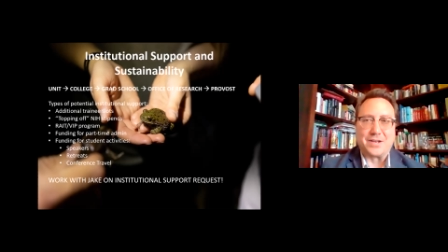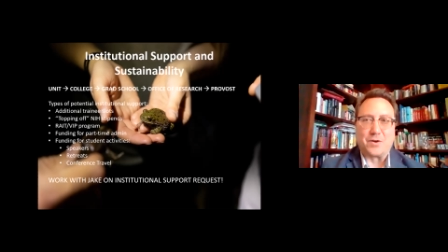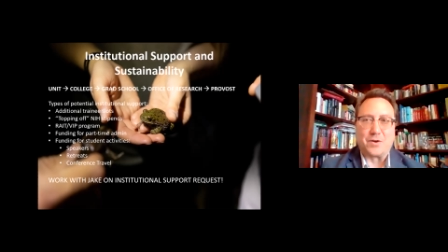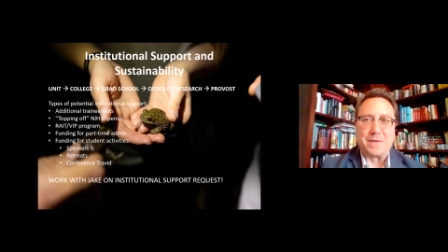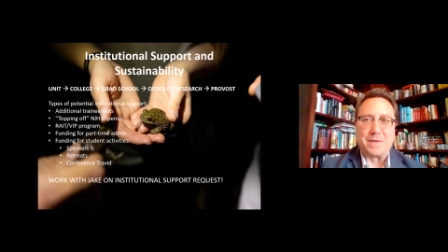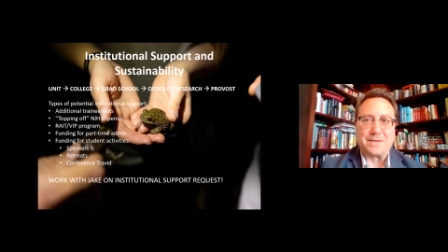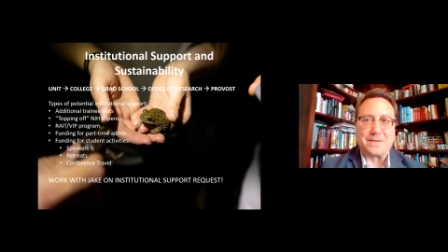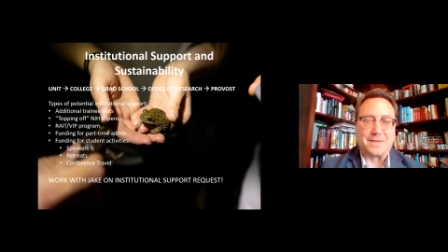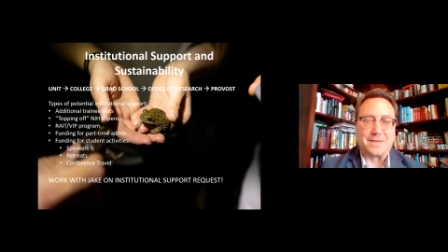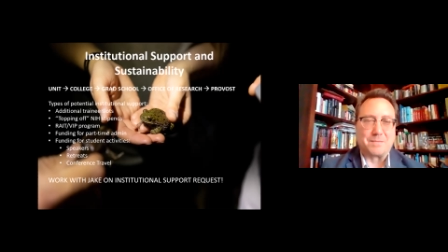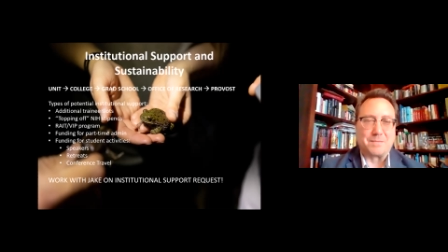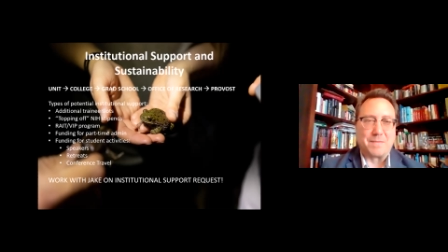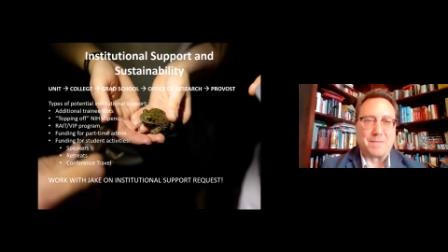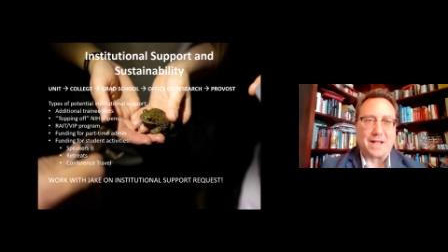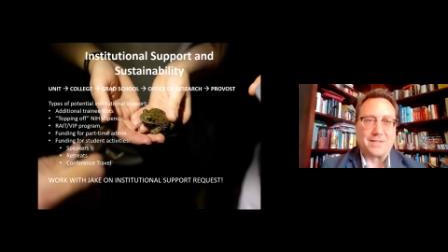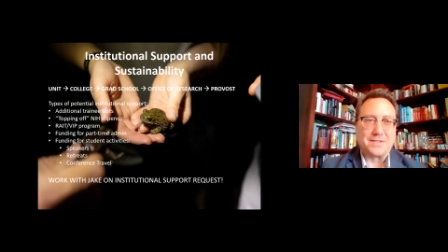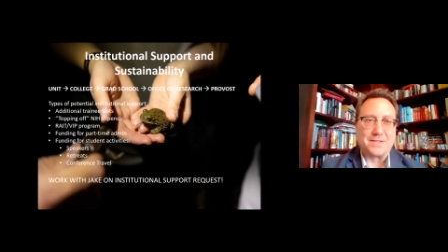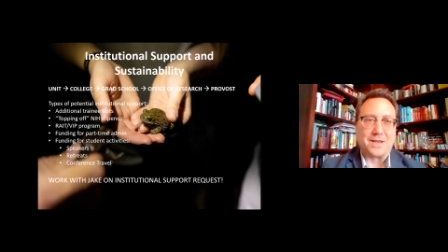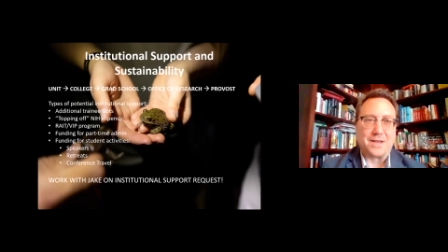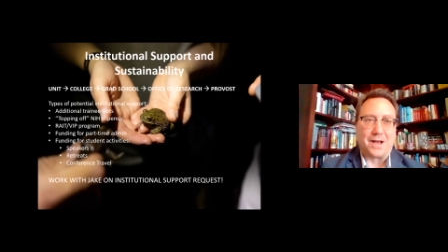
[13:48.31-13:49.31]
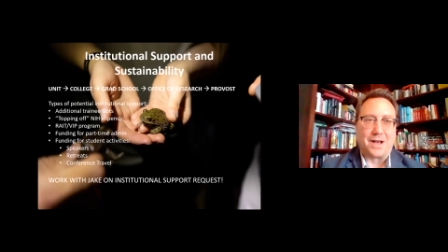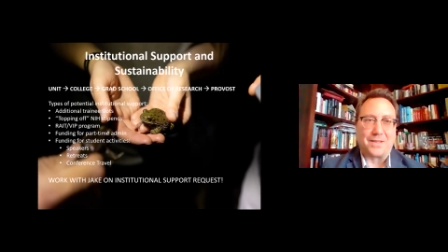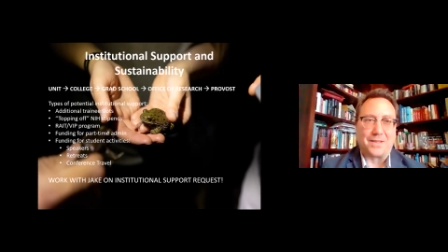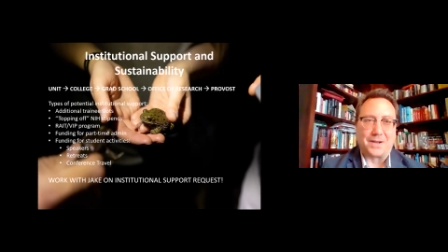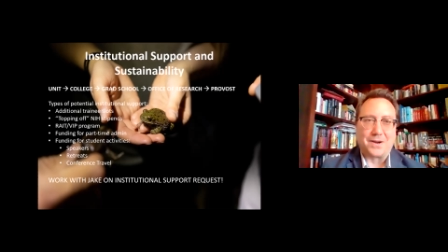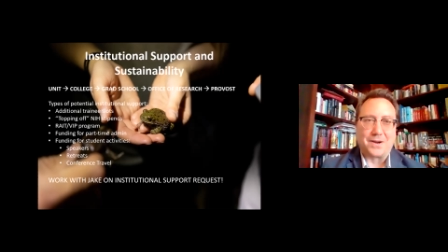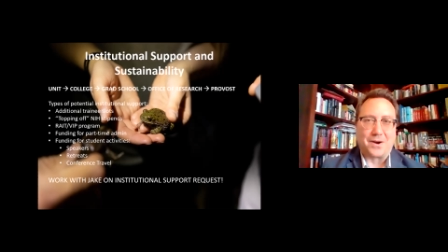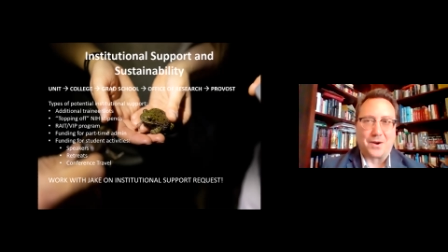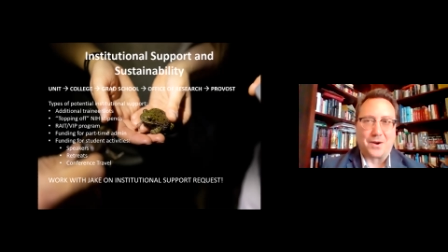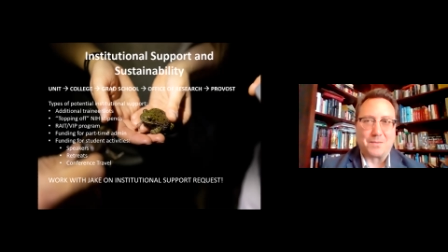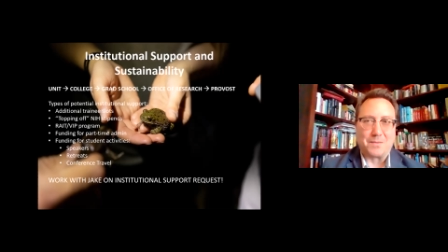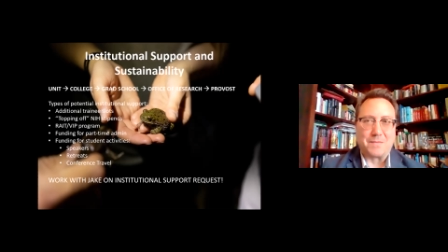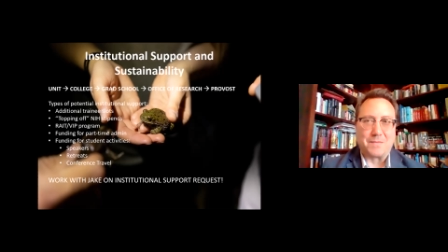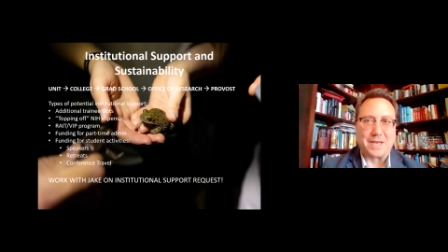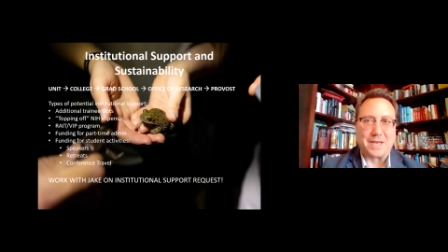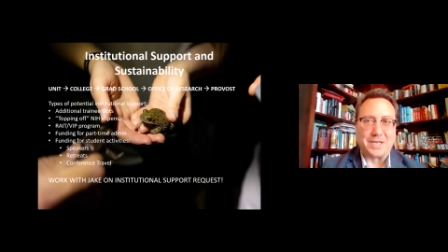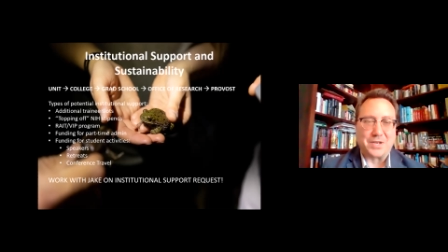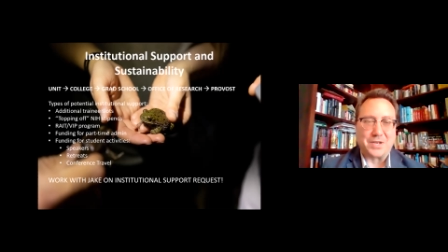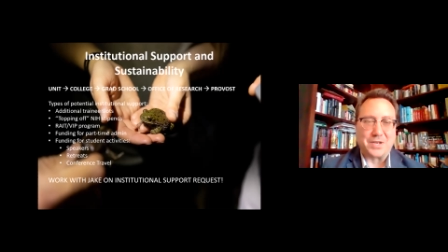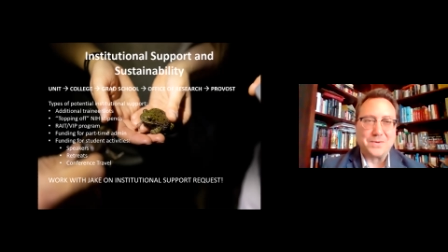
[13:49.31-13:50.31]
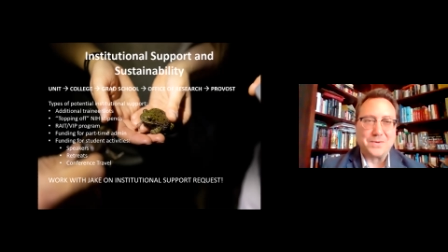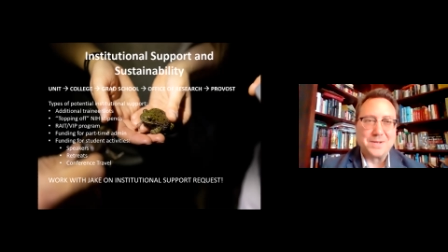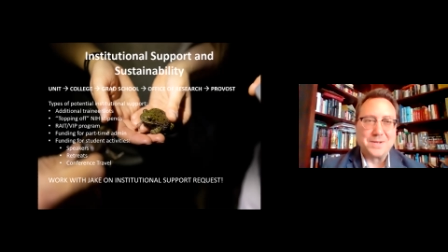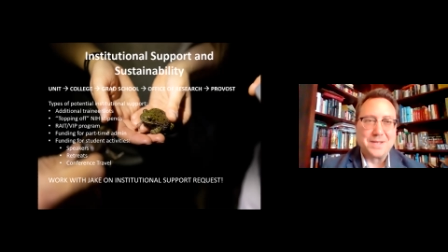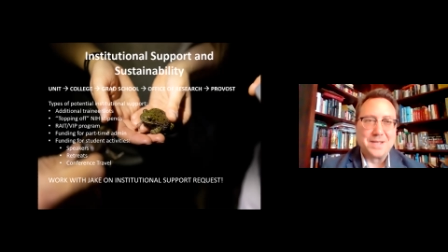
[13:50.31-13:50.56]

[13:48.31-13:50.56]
mix and match a la carte menu.